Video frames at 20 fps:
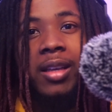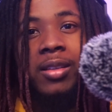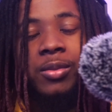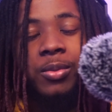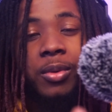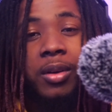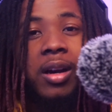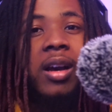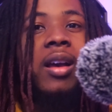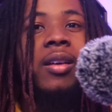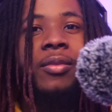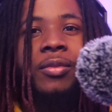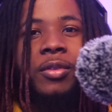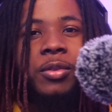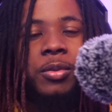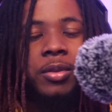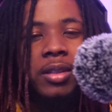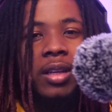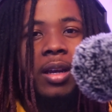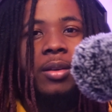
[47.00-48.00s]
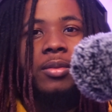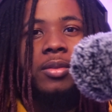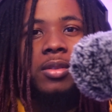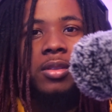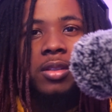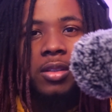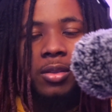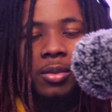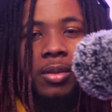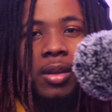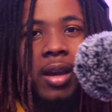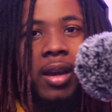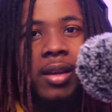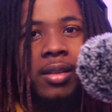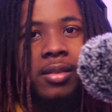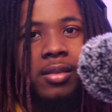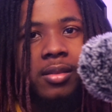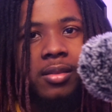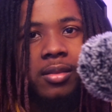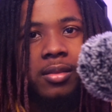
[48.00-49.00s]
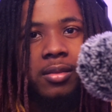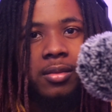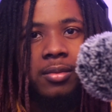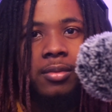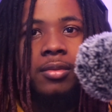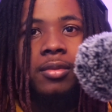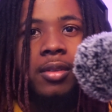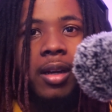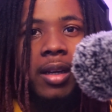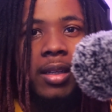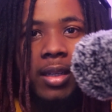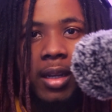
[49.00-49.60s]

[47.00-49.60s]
is what I have to announce to you guys right